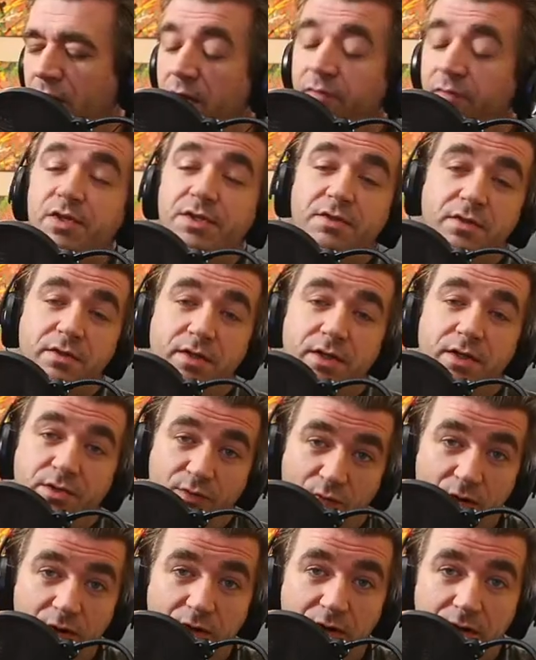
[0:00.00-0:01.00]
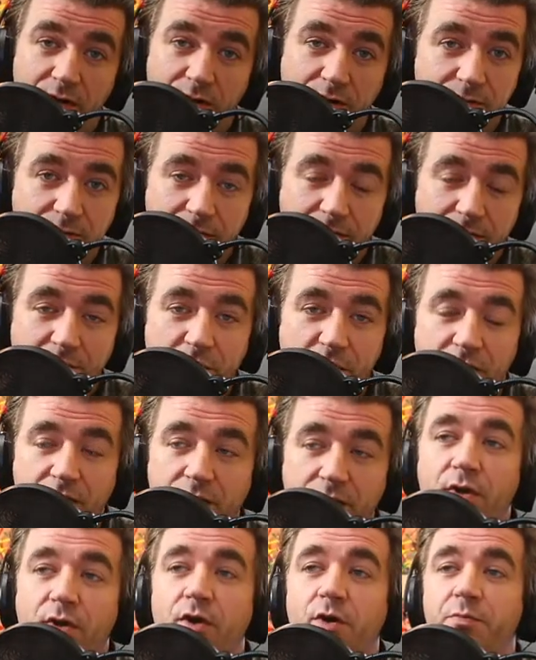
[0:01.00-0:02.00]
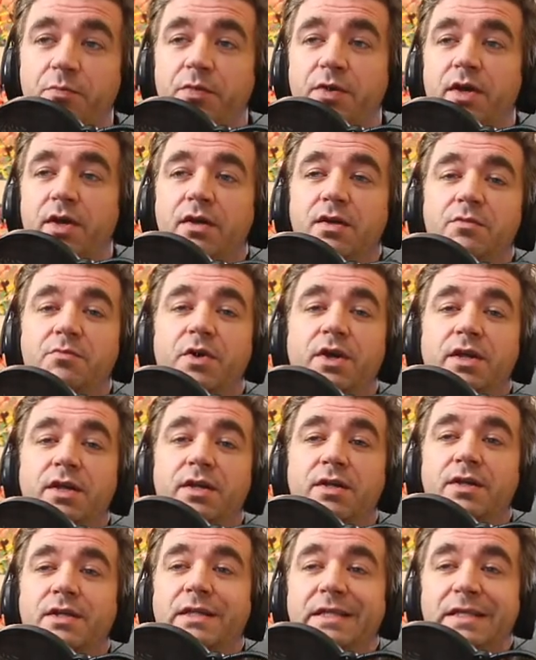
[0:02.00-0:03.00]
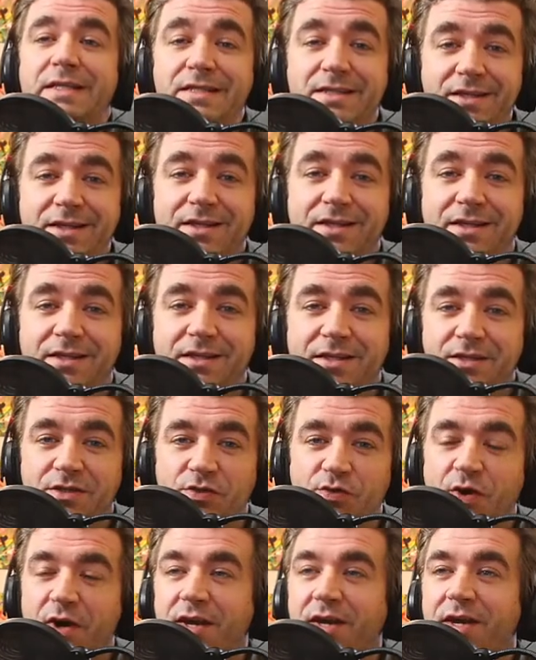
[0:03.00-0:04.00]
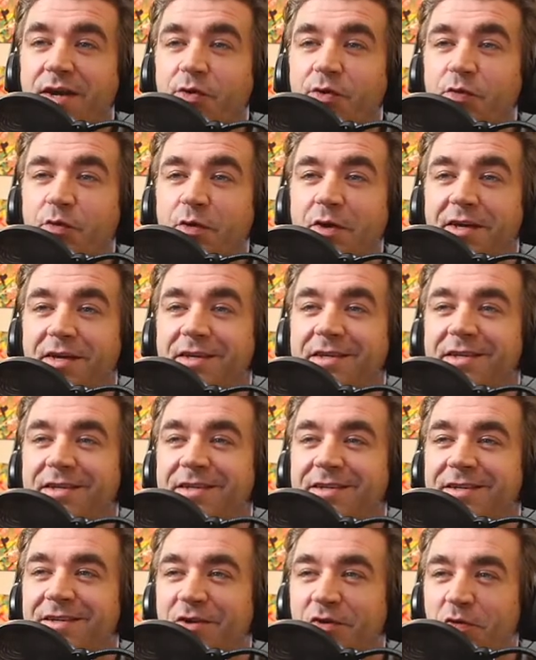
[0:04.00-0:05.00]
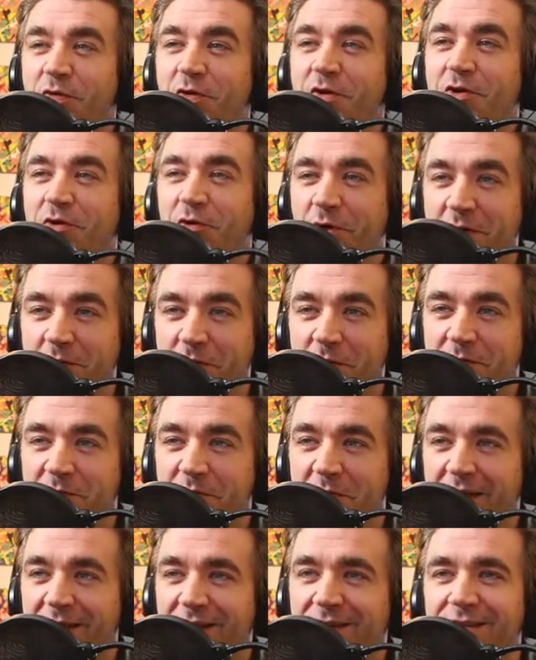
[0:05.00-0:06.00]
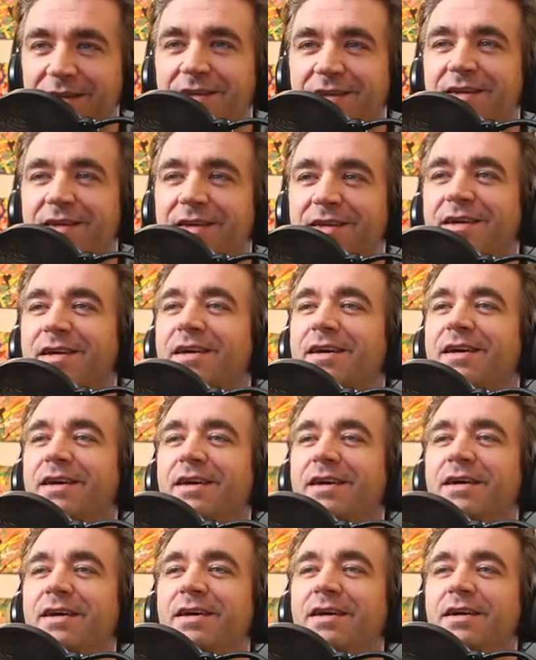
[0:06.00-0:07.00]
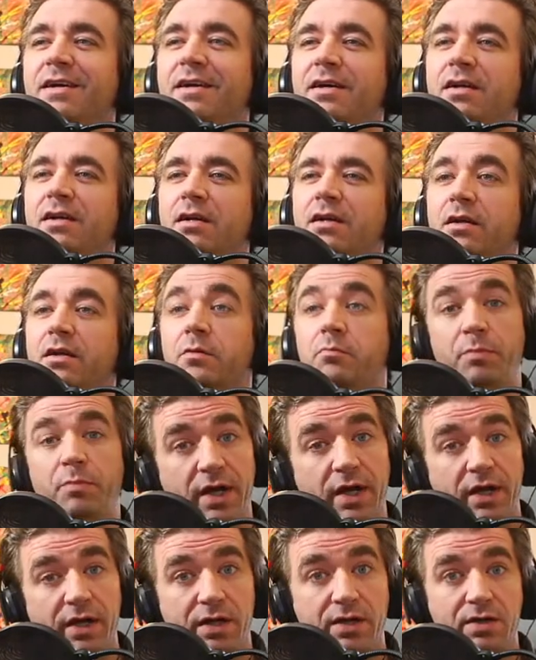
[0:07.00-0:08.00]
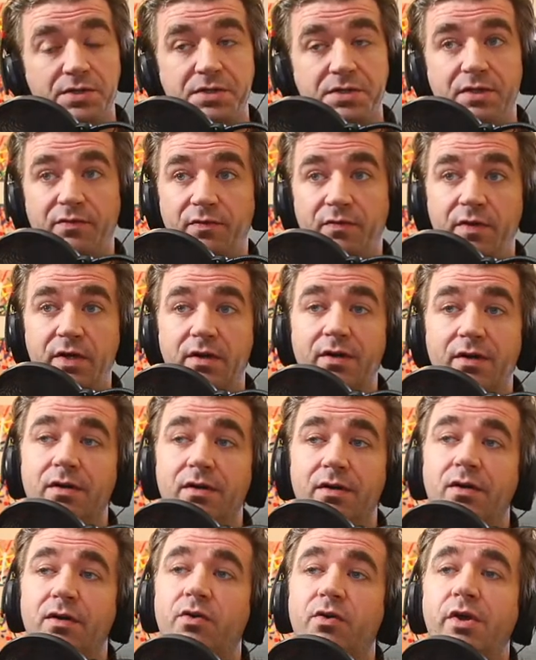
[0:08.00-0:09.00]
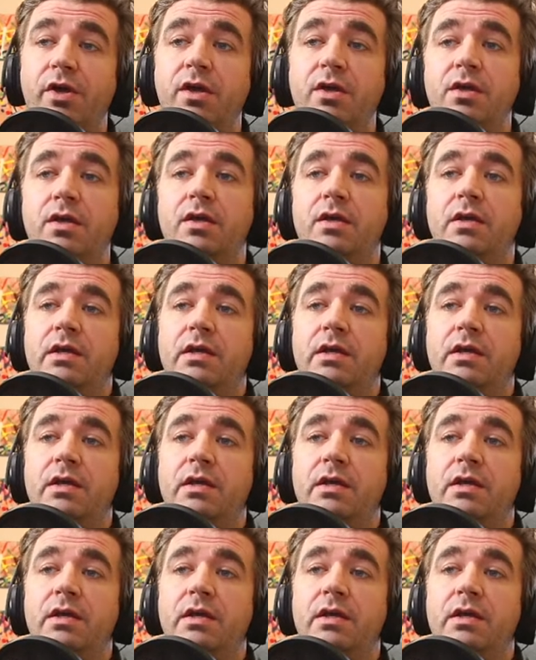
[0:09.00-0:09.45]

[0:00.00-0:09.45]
Obviously, that's wrong. I mean, I would hope that anybody listening to this right now would agree with me. But here's the fear, okay?